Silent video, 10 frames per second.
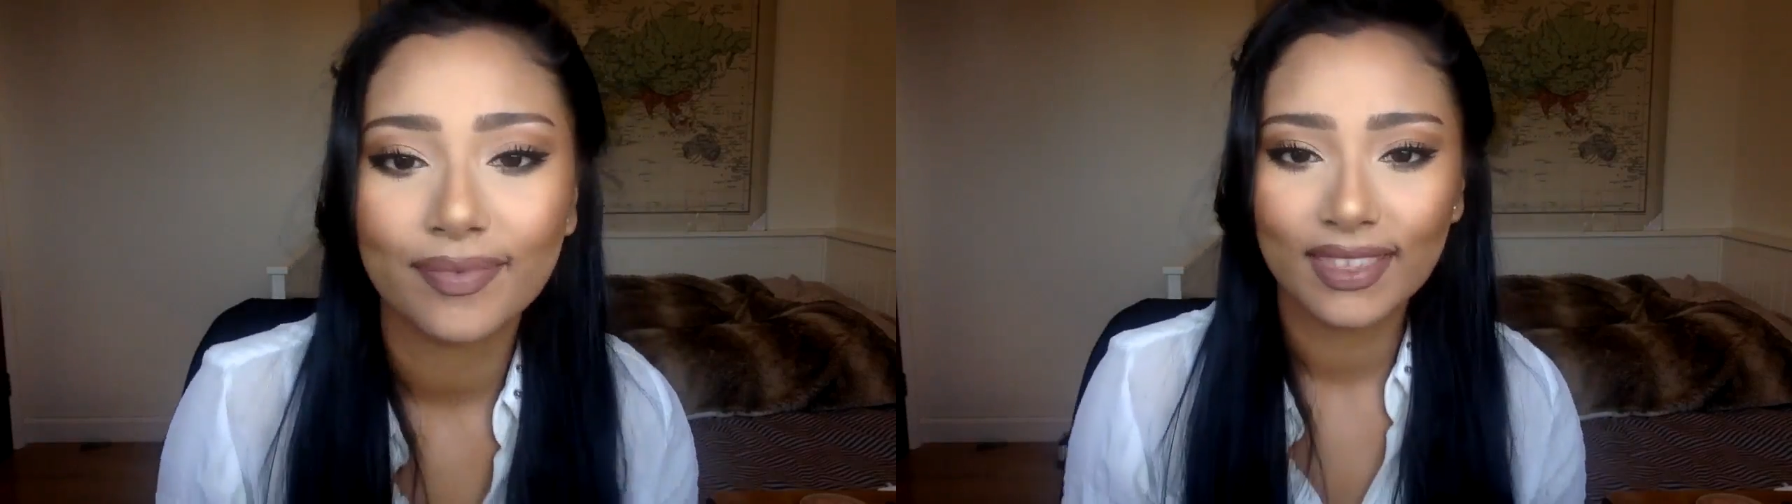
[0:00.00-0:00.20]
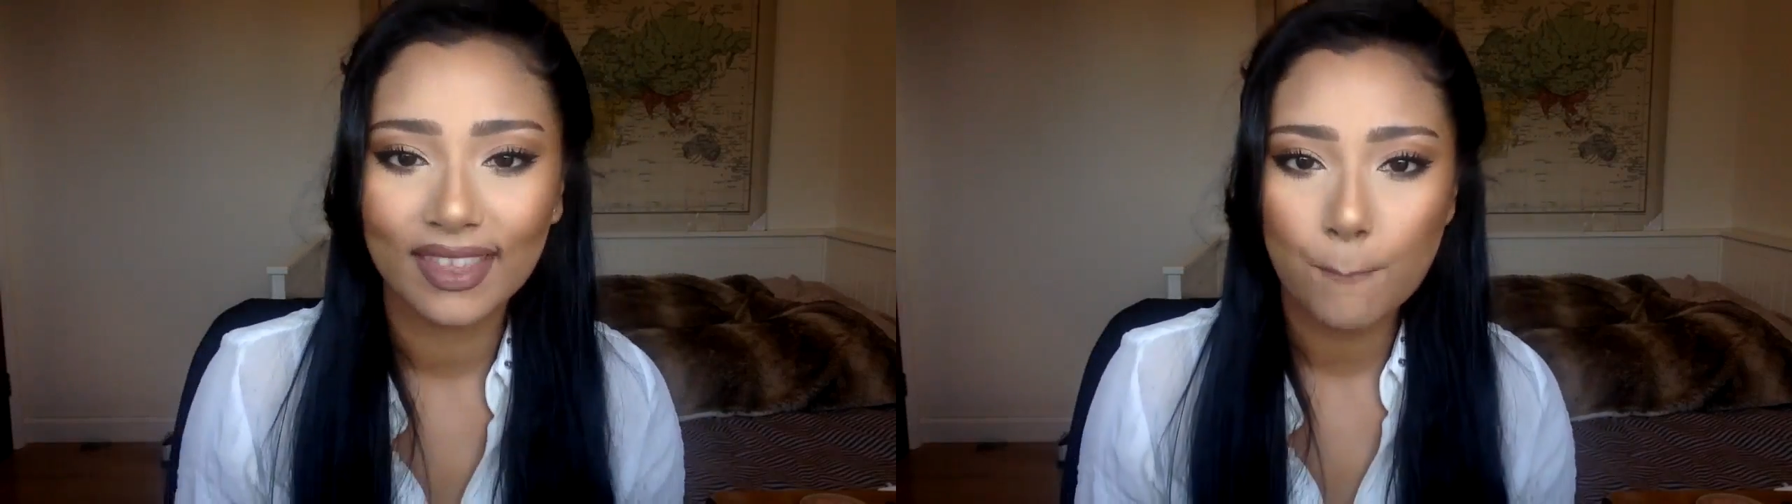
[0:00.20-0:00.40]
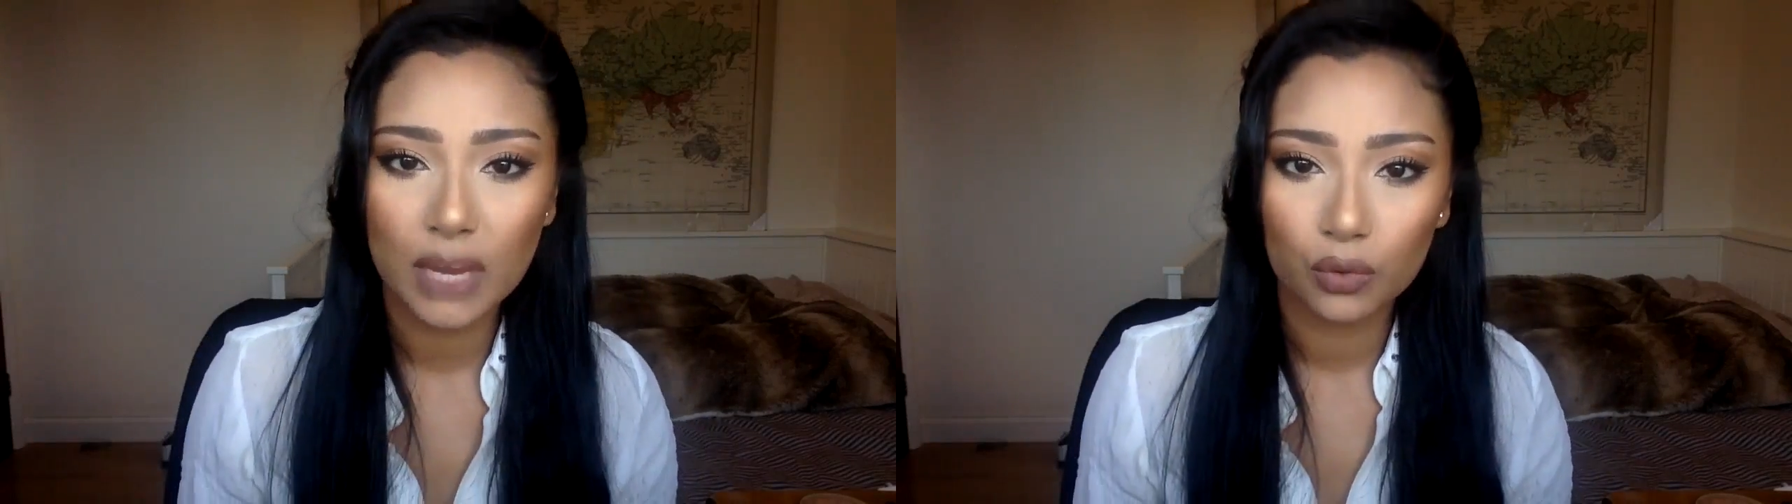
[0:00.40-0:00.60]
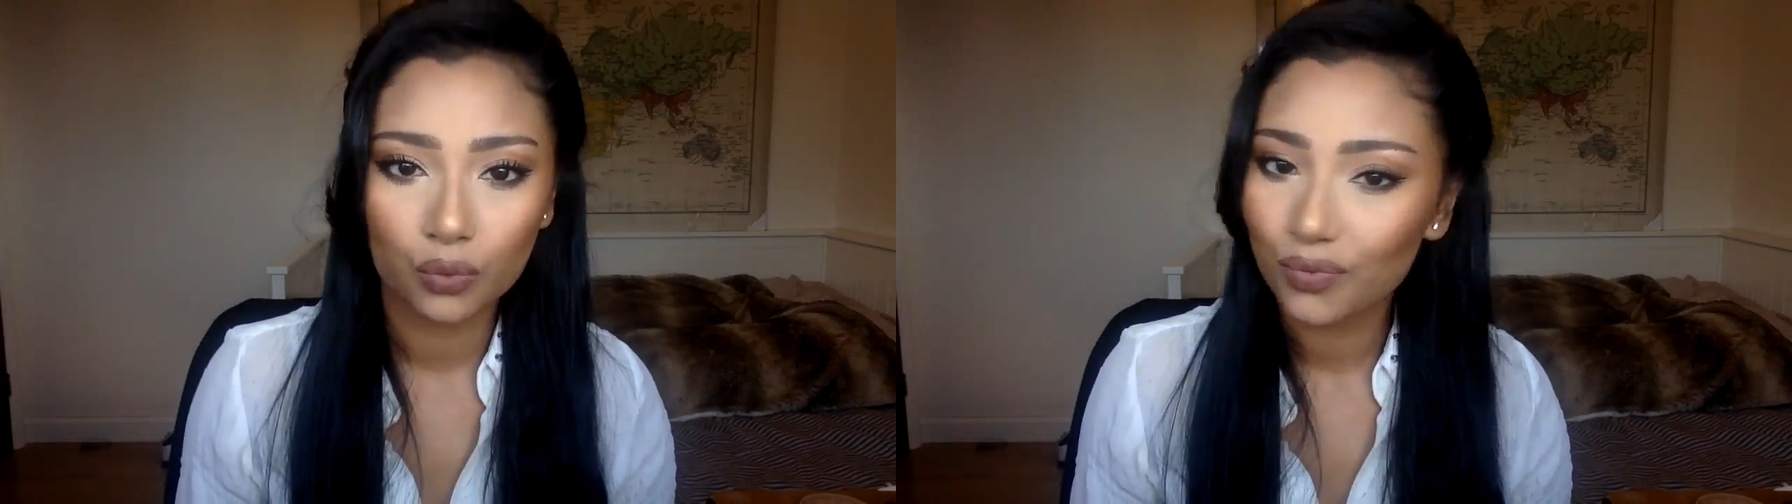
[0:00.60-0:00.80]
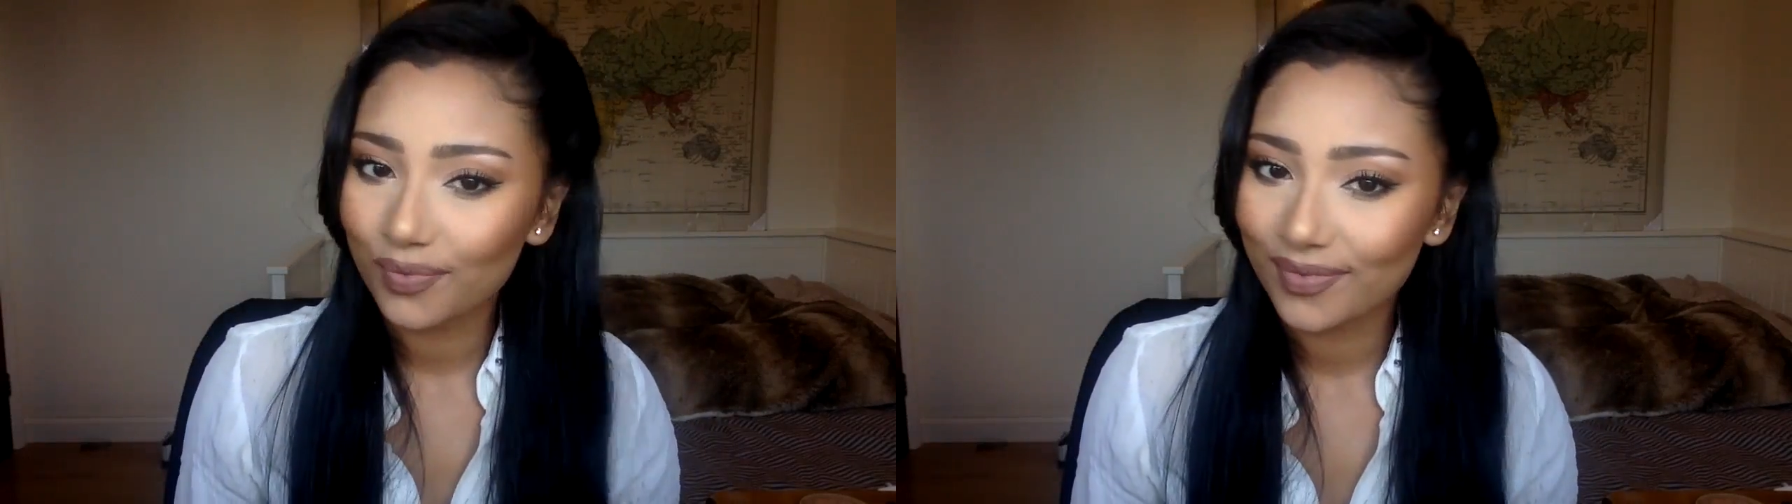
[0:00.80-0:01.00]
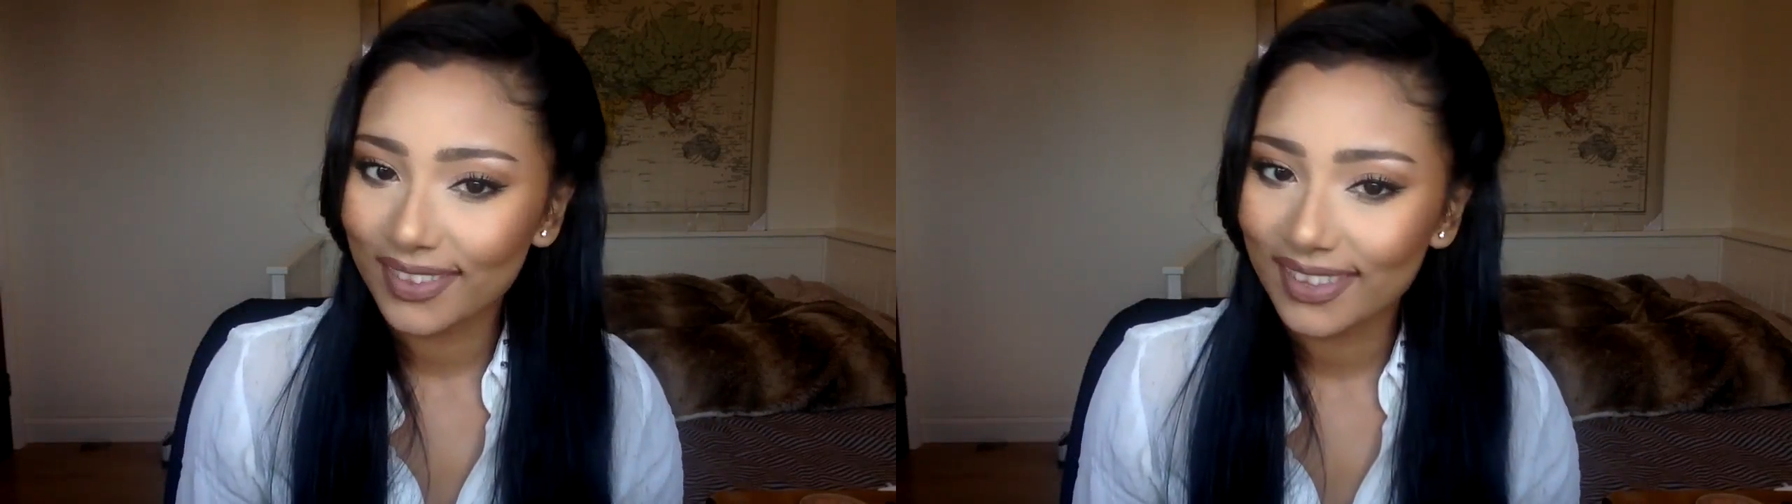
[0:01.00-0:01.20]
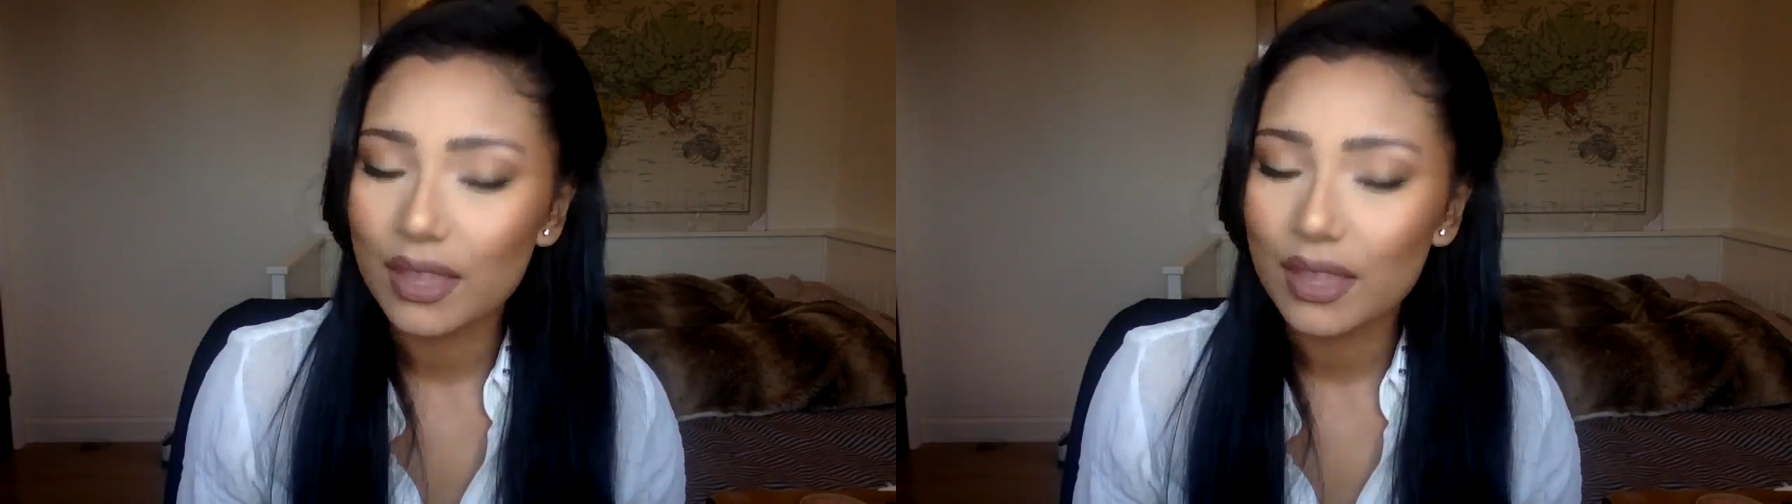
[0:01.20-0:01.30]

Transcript: you want me to do any